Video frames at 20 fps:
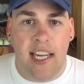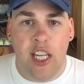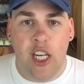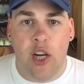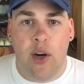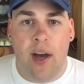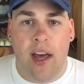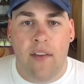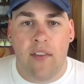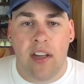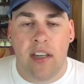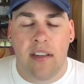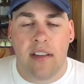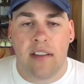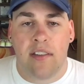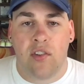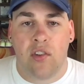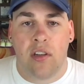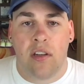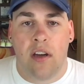having
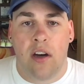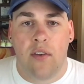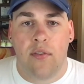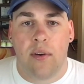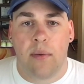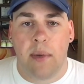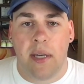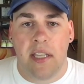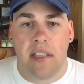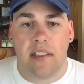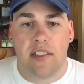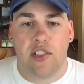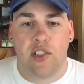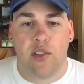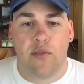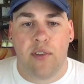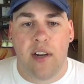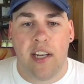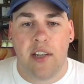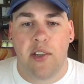to go from English to
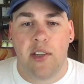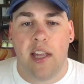French,